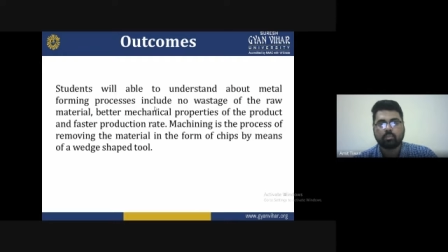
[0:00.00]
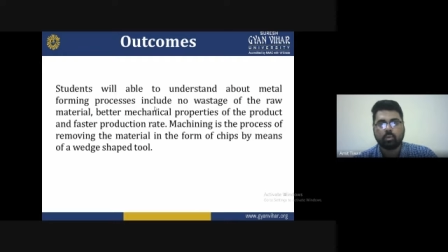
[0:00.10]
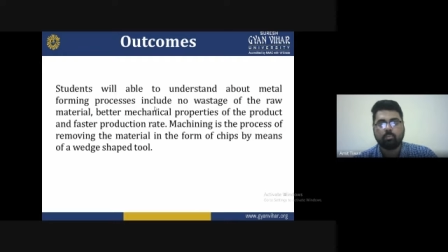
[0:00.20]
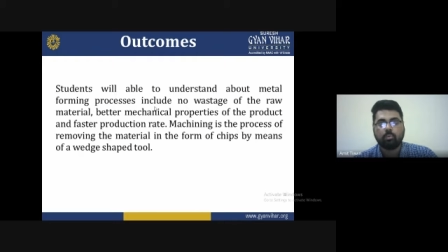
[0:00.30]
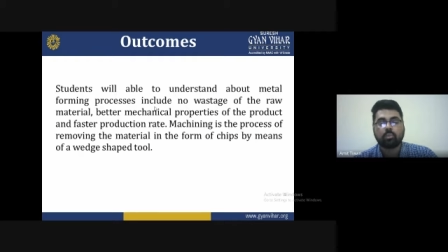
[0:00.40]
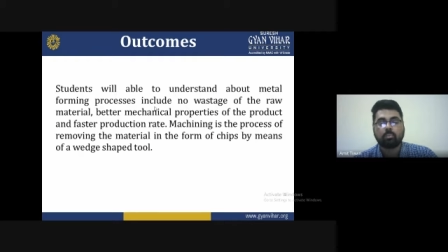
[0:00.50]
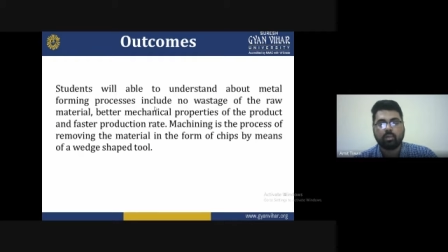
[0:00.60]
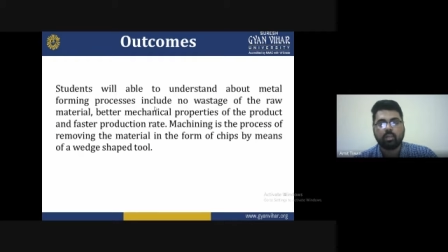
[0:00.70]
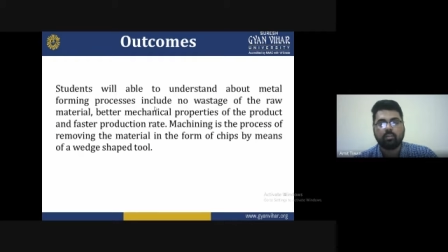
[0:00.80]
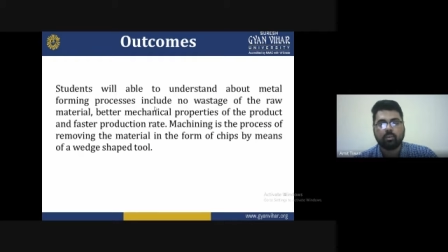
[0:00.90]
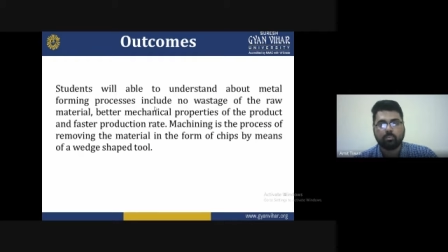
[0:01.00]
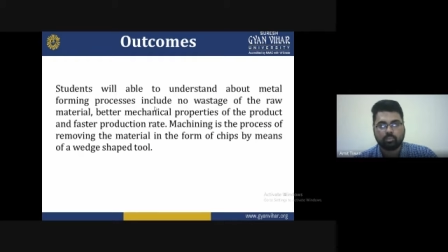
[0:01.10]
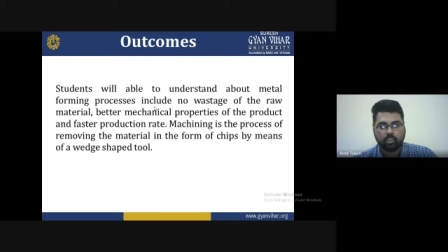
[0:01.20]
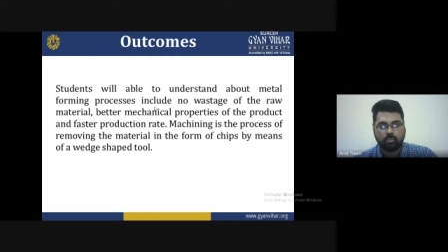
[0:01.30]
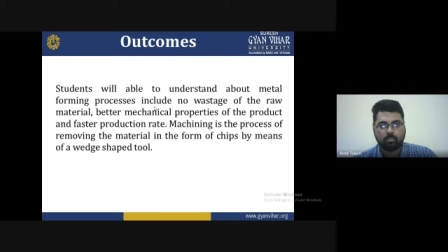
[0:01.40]
to remove the material from the
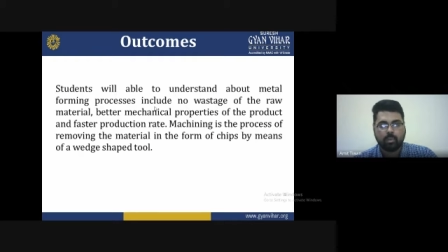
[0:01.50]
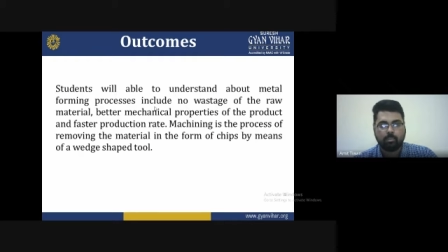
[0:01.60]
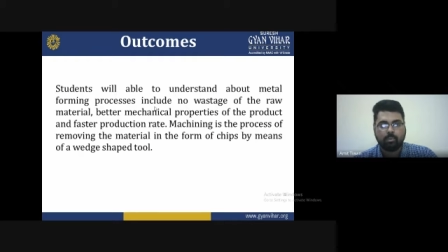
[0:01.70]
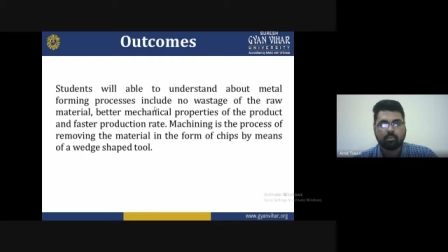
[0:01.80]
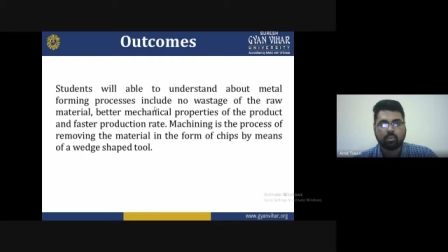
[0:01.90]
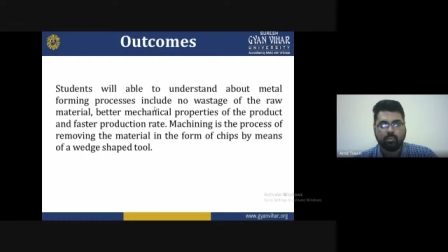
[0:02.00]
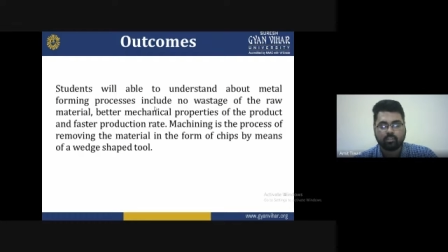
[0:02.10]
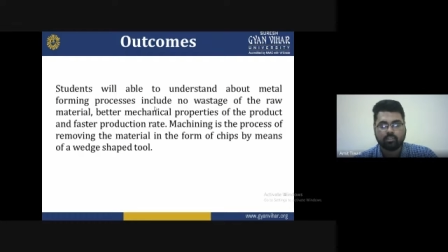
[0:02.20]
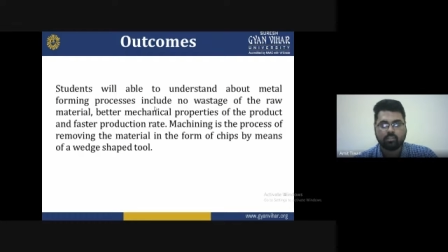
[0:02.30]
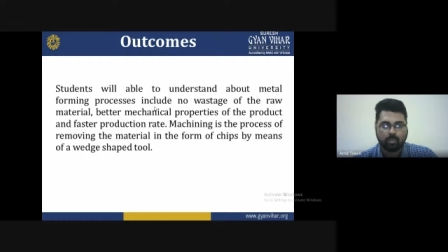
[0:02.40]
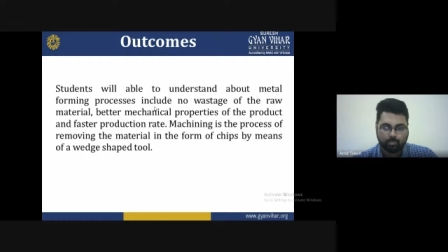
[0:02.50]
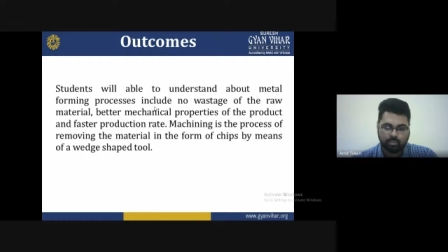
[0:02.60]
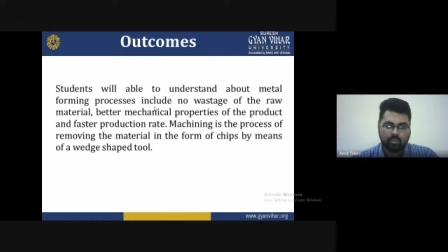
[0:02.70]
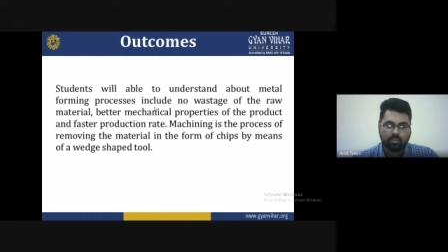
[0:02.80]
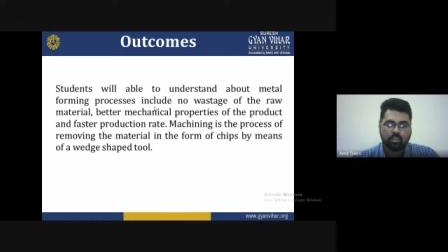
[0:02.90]
chip and by means of wedge shaped
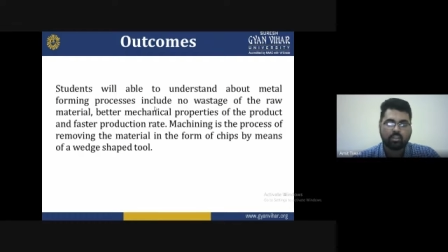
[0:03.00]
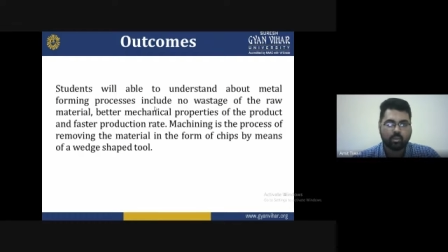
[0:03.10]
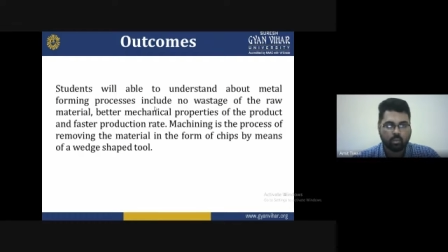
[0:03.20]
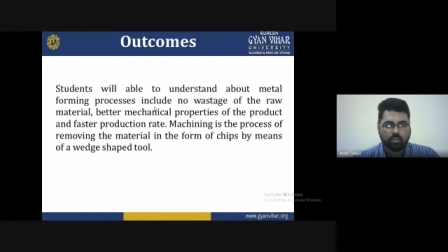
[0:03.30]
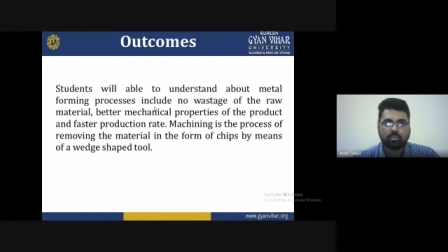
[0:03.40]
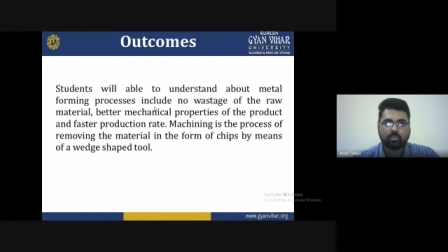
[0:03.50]
tools.